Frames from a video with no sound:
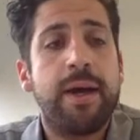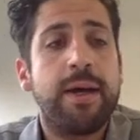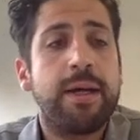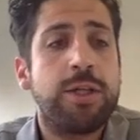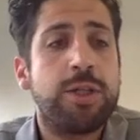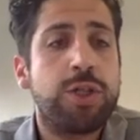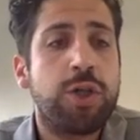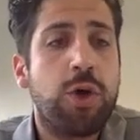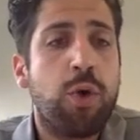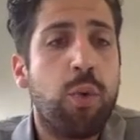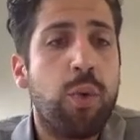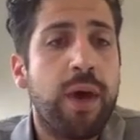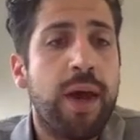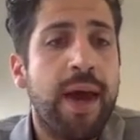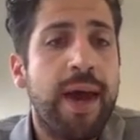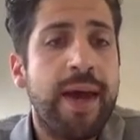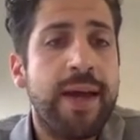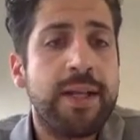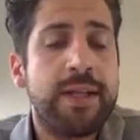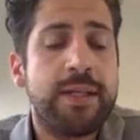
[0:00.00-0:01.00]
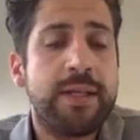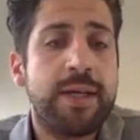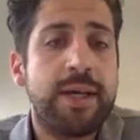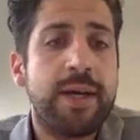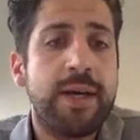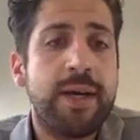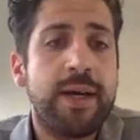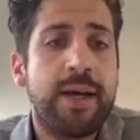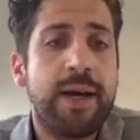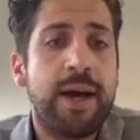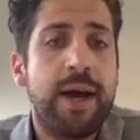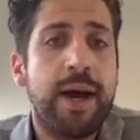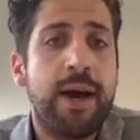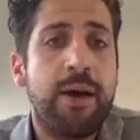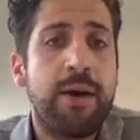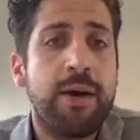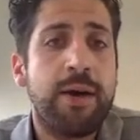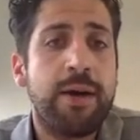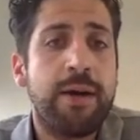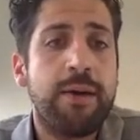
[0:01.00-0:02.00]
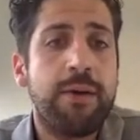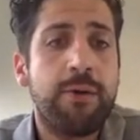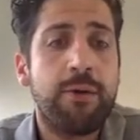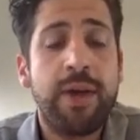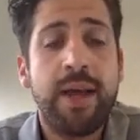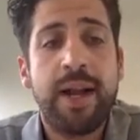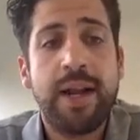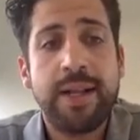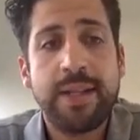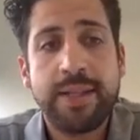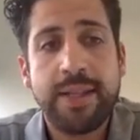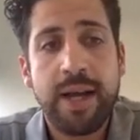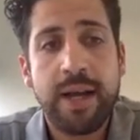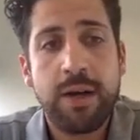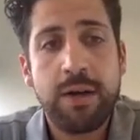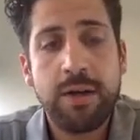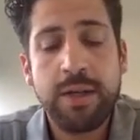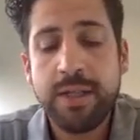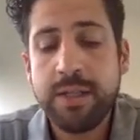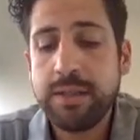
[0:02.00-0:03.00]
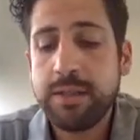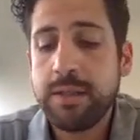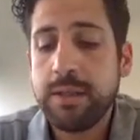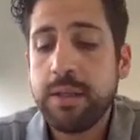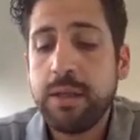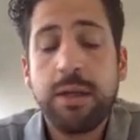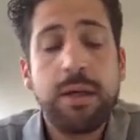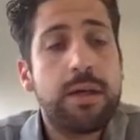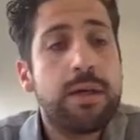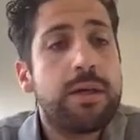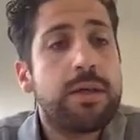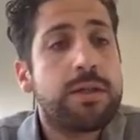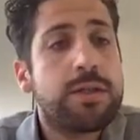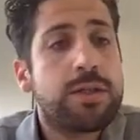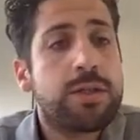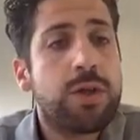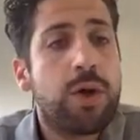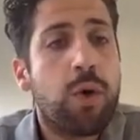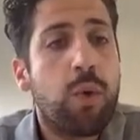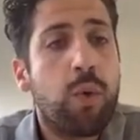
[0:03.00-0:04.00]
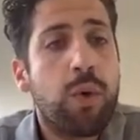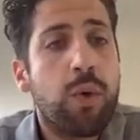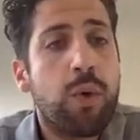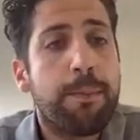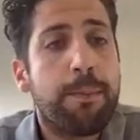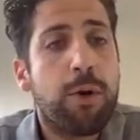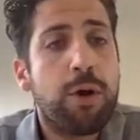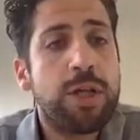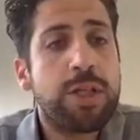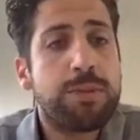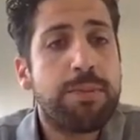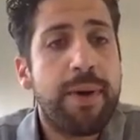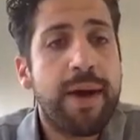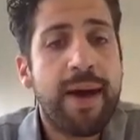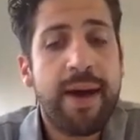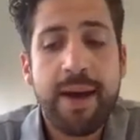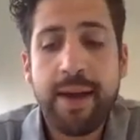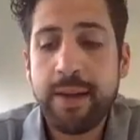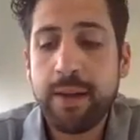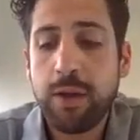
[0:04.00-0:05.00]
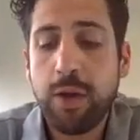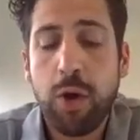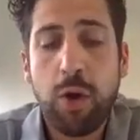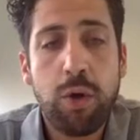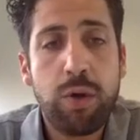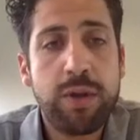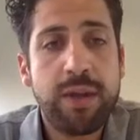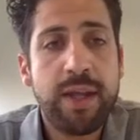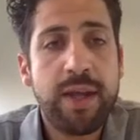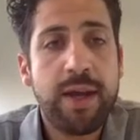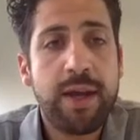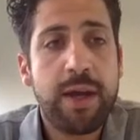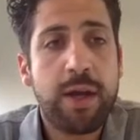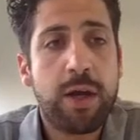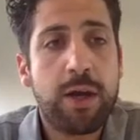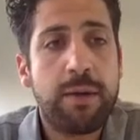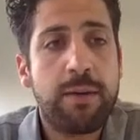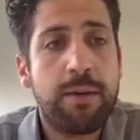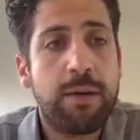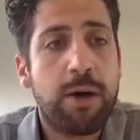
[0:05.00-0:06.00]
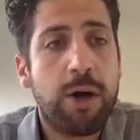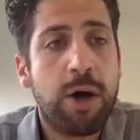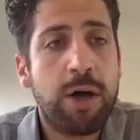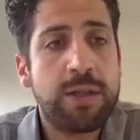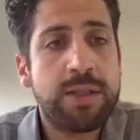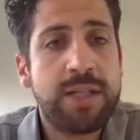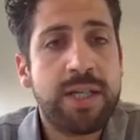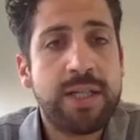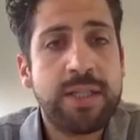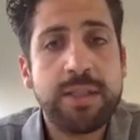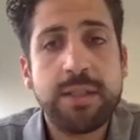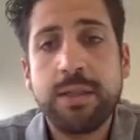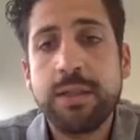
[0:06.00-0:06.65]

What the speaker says: jaw we had a real antagonist. So we polished by hand all the contact.